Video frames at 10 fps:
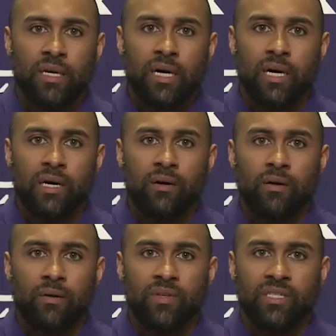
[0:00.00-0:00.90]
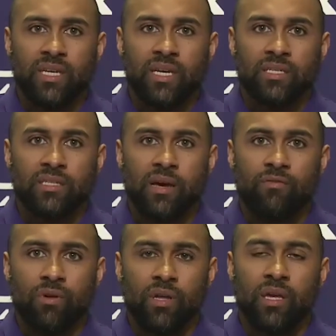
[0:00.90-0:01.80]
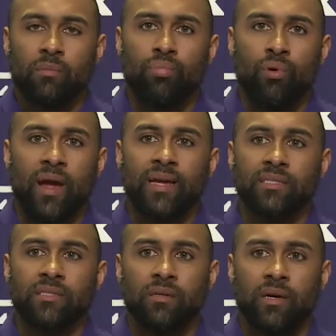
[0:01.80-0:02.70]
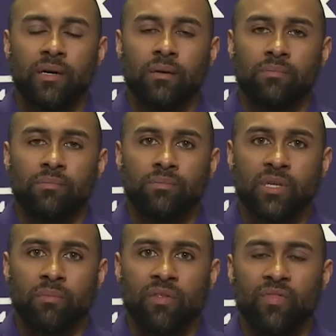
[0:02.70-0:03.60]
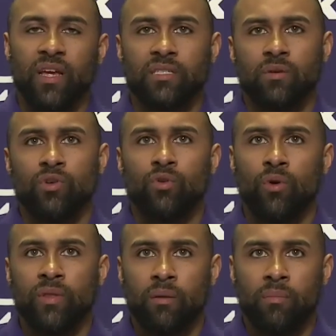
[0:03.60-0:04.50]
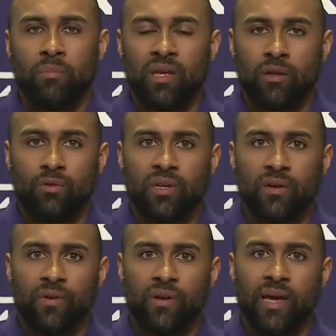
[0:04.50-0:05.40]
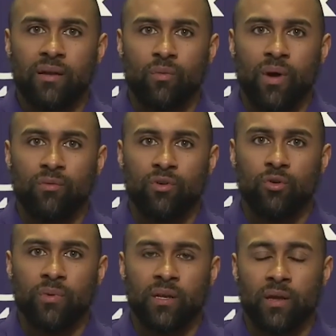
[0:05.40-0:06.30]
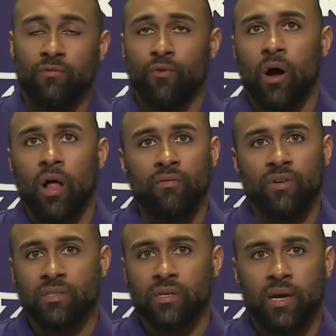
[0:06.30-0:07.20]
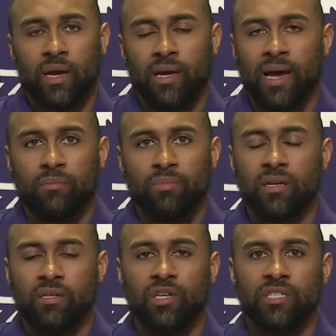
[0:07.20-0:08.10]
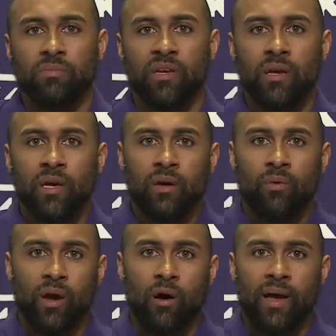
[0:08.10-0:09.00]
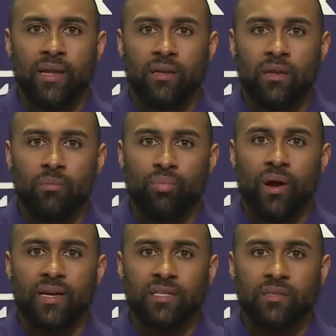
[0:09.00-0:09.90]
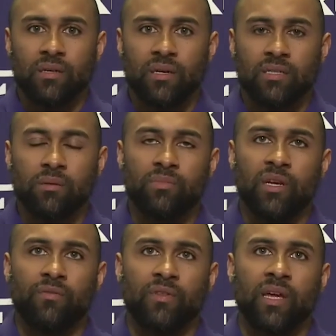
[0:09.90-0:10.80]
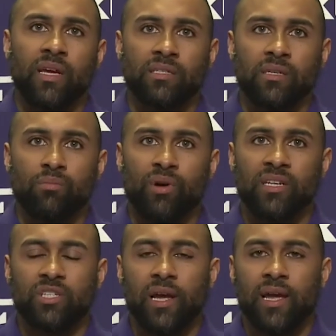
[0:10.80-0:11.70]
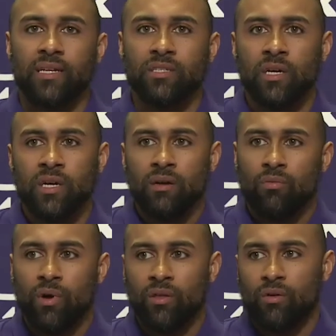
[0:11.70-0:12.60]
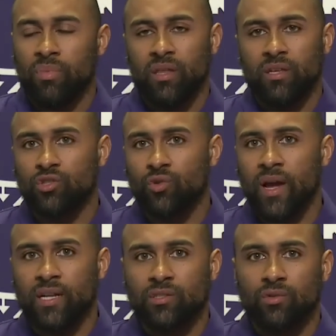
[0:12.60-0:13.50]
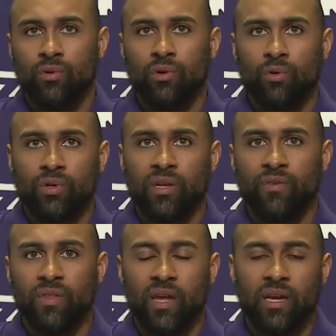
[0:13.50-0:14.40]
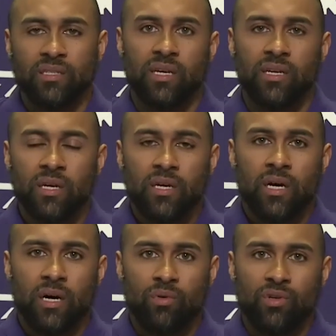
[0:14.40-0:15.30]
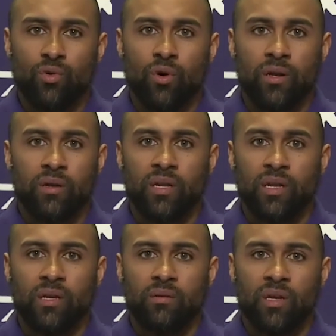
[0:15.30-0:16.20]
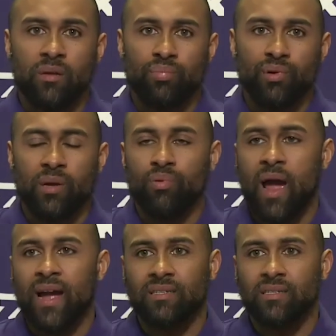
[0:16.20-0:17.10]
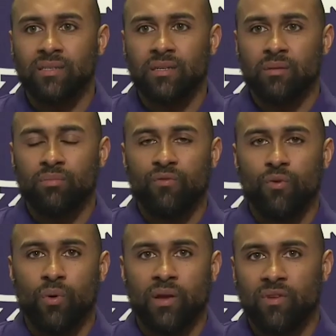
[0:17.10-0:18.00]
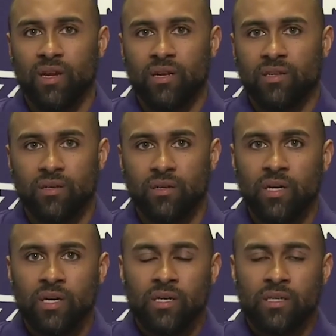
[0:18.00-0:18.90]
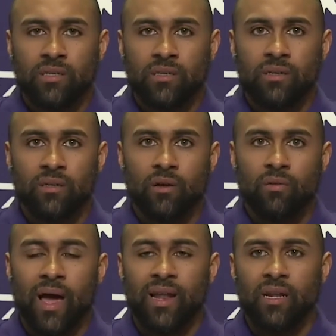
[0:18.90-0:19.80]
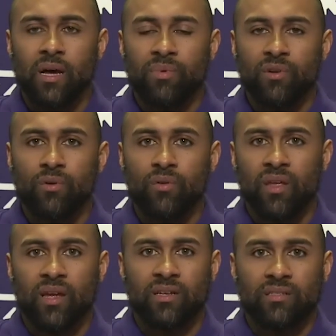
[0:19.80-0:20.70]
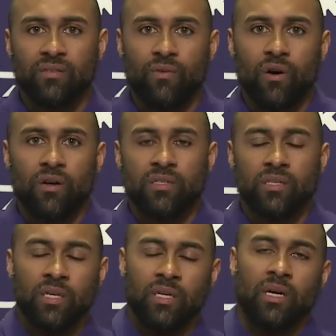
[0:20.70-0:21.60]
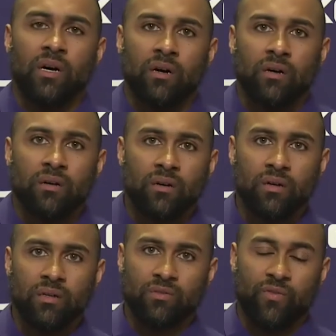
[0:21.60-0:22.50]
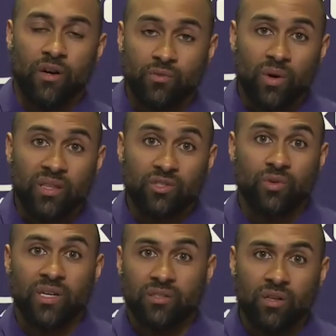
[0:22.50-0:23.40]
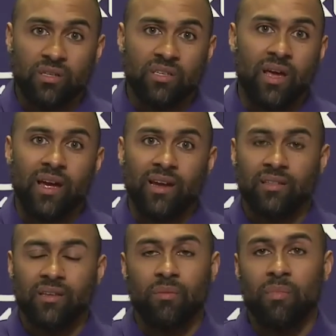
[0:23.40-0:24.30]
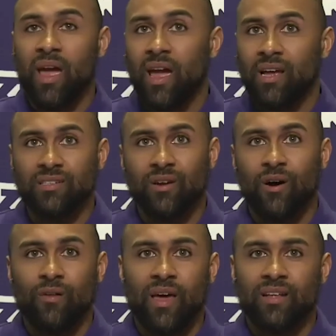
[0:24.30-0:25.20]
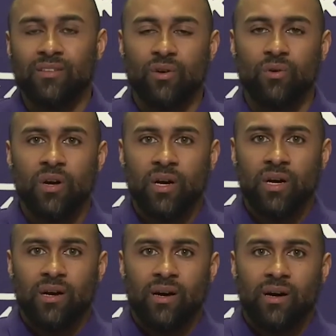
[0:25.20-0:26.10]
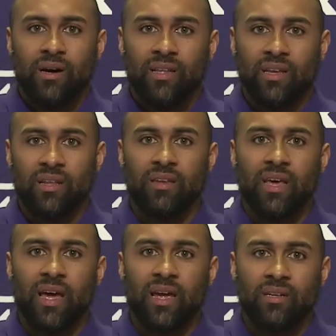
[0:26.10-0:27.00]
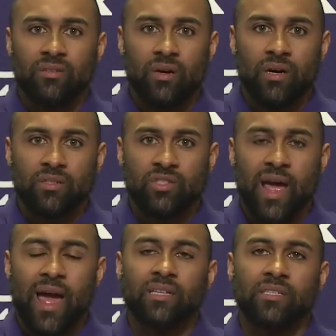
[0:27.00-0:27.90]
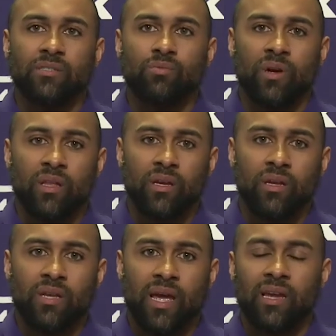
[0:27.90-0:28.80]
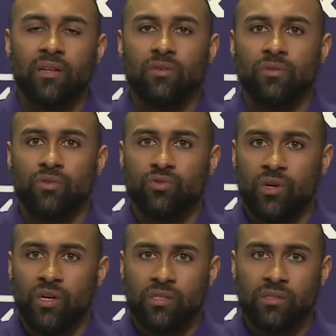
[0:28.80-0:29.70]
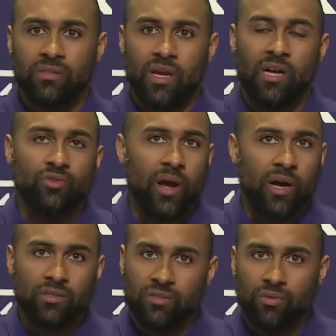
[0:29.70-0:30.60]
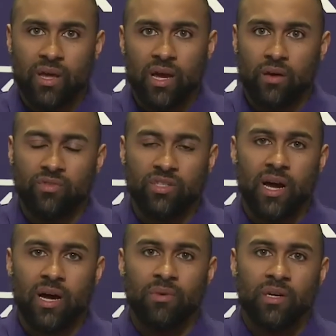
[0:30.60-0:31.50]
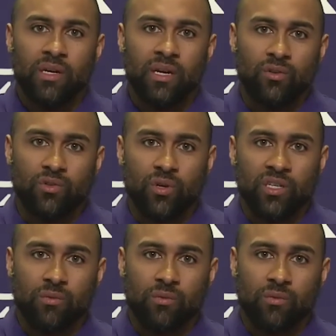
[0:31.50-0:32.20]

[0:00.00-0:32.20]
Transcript: Uh, these kids have really embraced um, some of the things that we're doing that may be a little different down in the weight room. And, and for all of us, it, it had to be an adjustment. We all had to embrace uh, some different things and embrace change whether it be the stretch or or different things that uh, we're doing in in pre-practice and, and, before we even get to to you know lining up and doing things as far as uh, as far as what the stretch looks like and the commands and all that. So uh, at the end of the day, uh, Jax is really taking to nutrition. Scott Troush is doing a heck of a job in nutrition